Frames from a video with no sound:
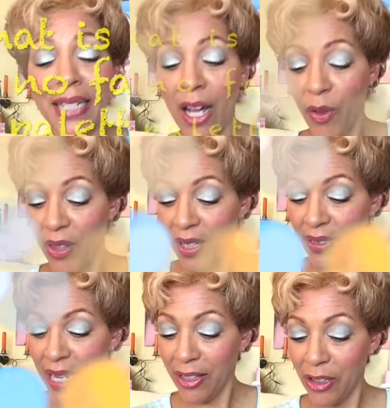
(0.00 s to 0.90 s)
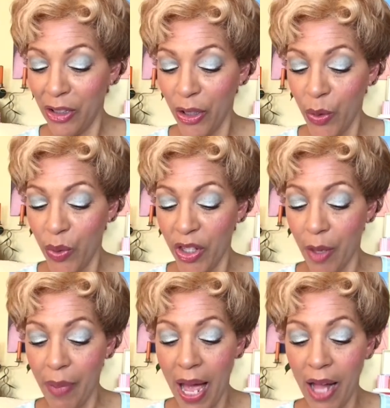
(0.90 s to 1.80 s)
Now, this has to do with
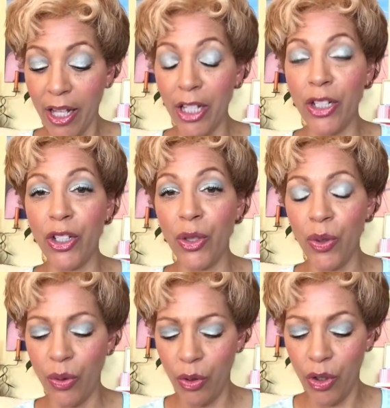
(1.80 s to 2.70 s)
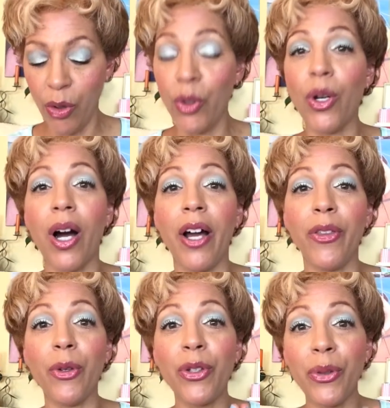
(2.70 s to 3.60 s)
a palette you
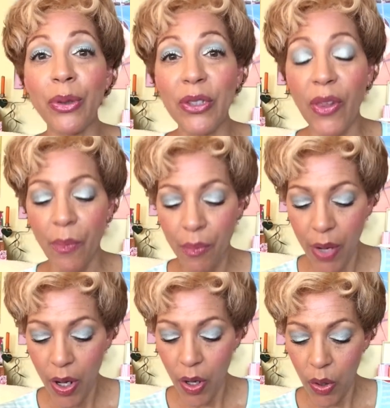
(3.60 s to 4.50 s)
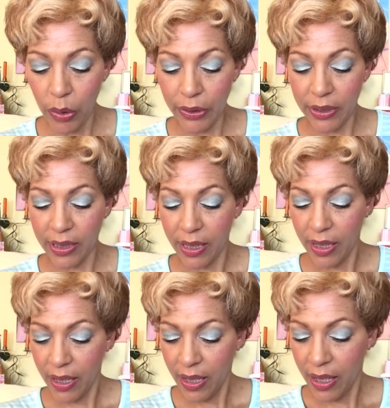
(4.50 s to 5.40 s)
either use the most,
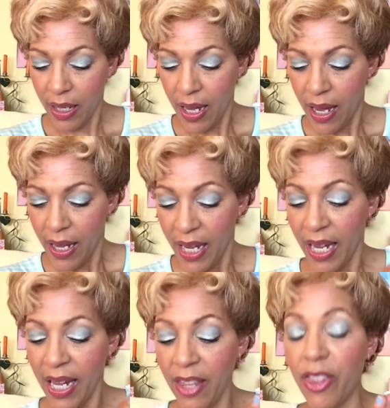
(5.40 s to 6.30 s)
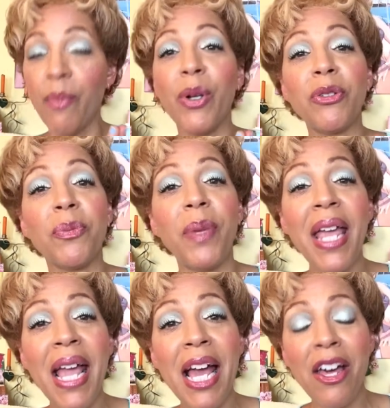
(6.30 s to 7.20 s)
hit the most
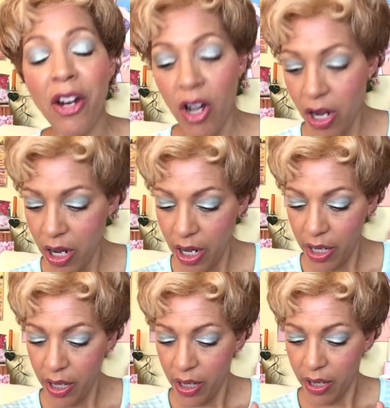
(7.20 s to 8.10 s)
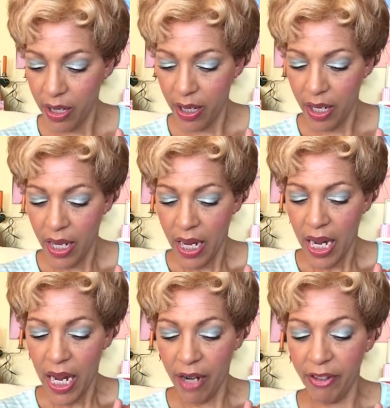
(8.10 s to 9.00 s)
pan on,
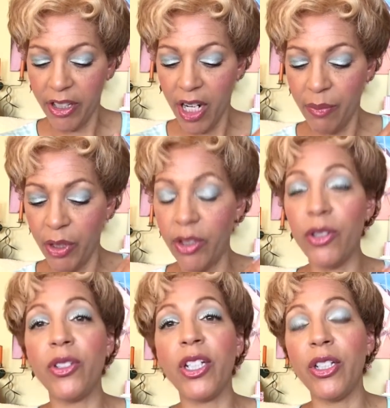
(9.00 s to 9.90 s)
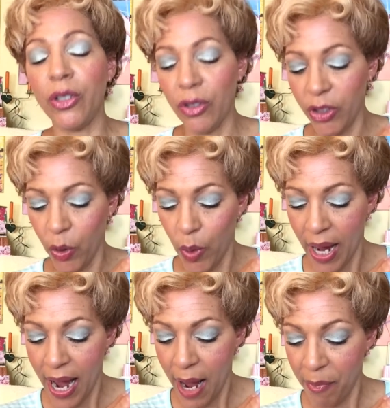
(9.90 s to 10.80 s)
every time you use it, you're so
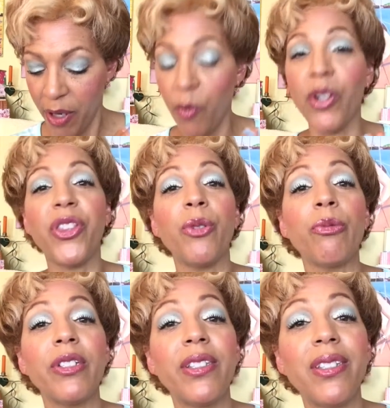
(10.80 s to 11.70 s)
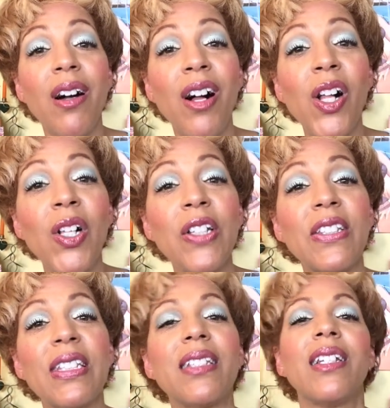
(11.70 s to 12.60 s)
happy with the
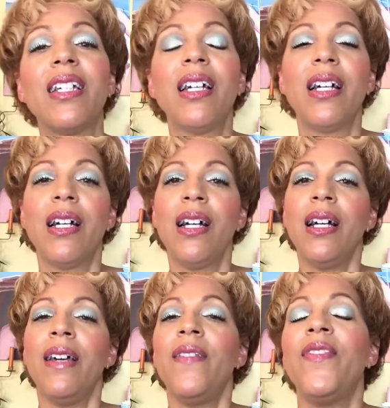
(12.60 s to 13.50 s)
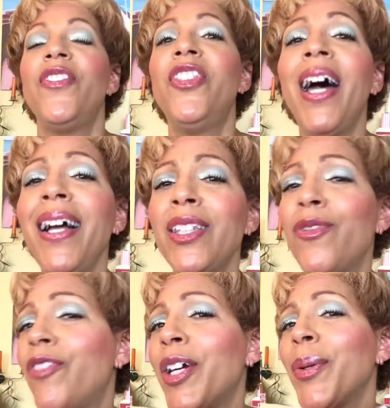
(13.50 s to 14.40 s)
results. That's
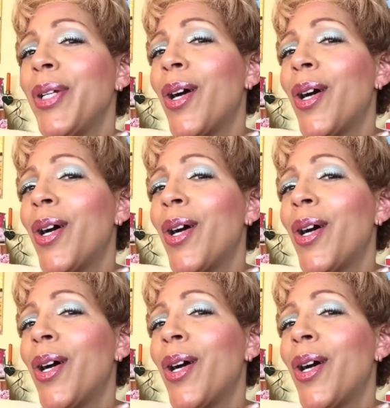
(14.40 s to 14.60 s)
very